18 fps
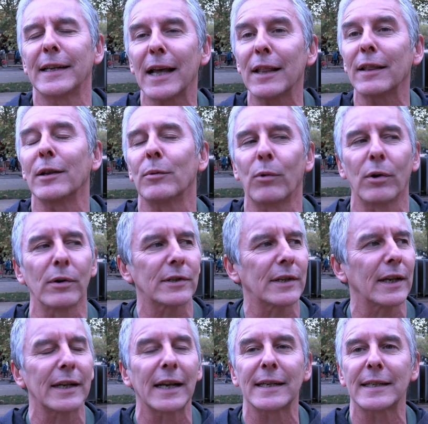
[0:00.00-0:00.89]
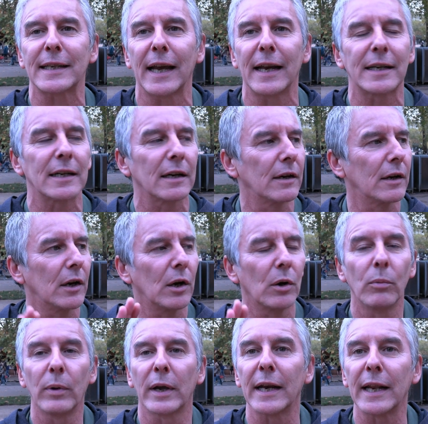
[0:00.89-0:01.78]
The other thing was that they said,
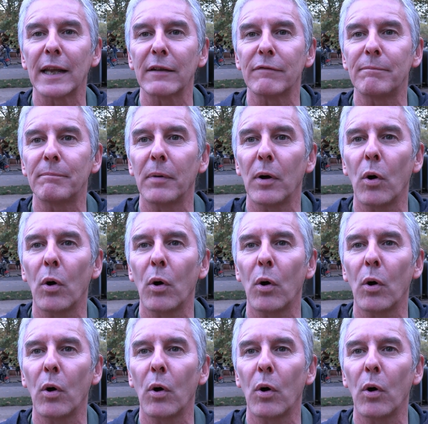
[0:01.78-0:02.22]
we're going to give